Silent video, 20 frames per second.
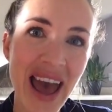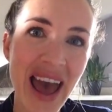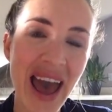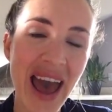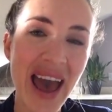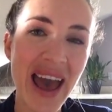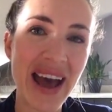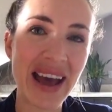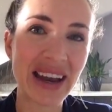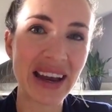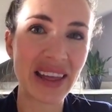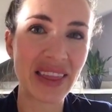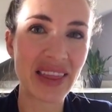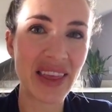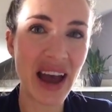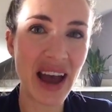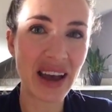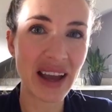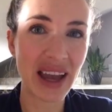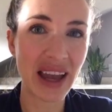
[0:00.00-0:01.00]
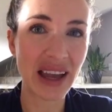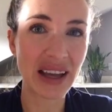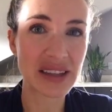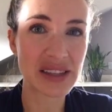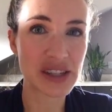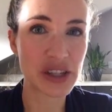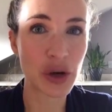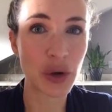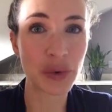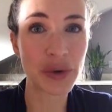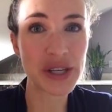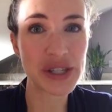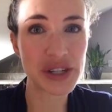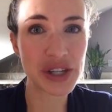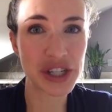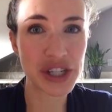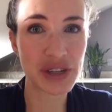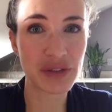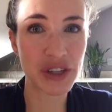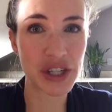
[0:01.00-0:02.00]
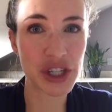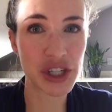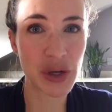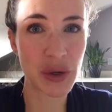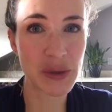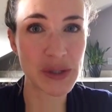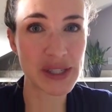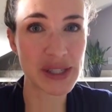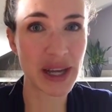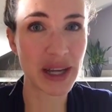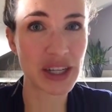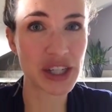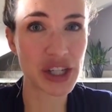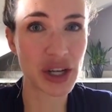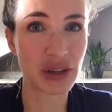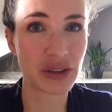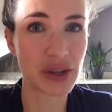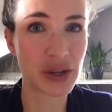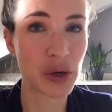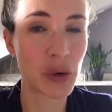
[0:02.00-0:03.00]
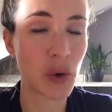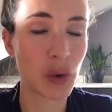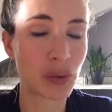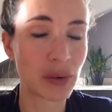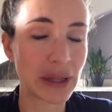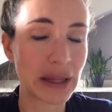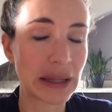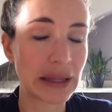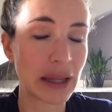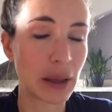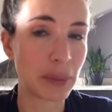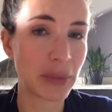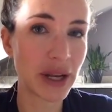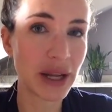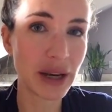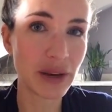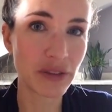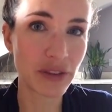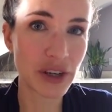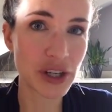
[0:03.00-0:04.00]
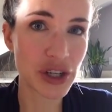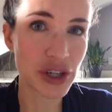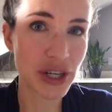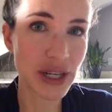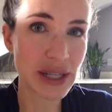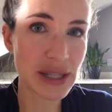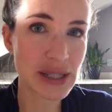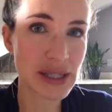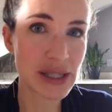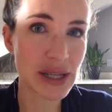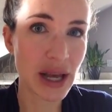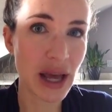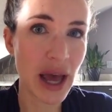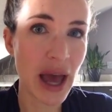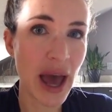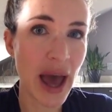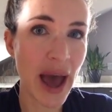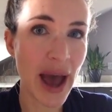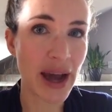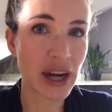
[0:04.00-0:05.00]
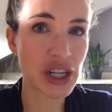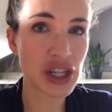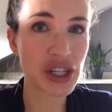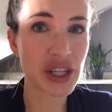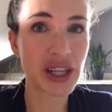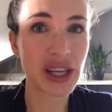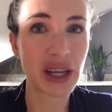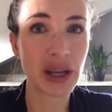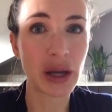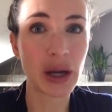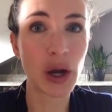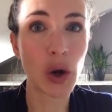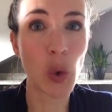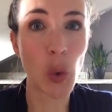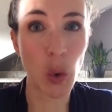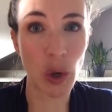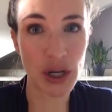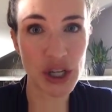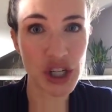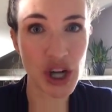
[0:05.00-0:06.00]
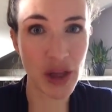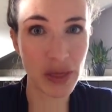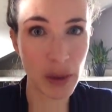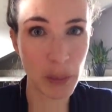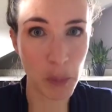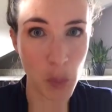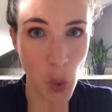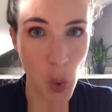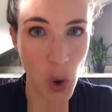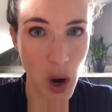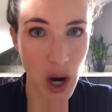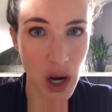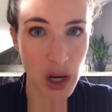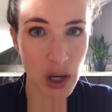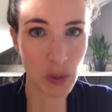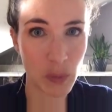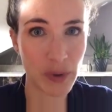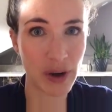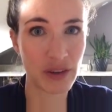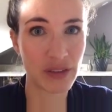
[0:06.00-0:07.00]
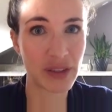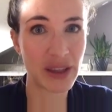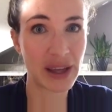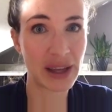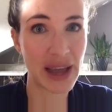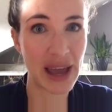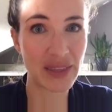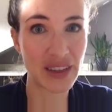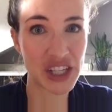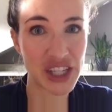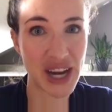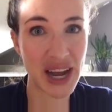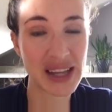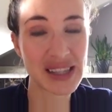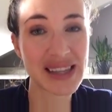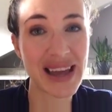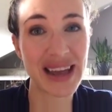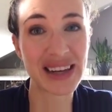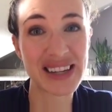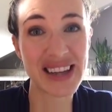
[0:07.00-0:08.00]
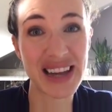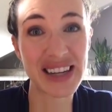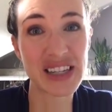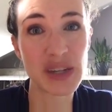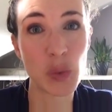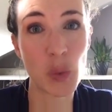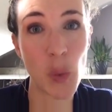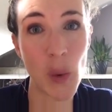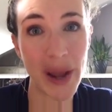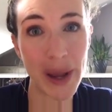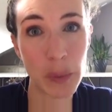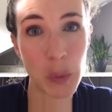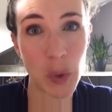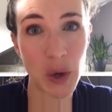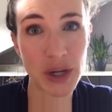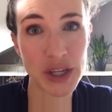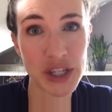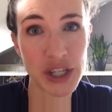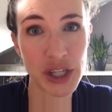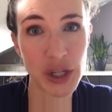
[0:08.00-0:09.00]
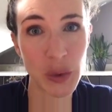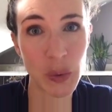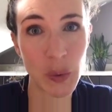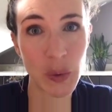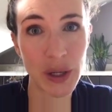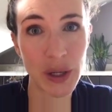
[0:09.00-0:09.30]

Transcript: And in that case, research even shows that children who are really limited for treats actually gorge on them more whenever they get the chance and tend to weigh more too.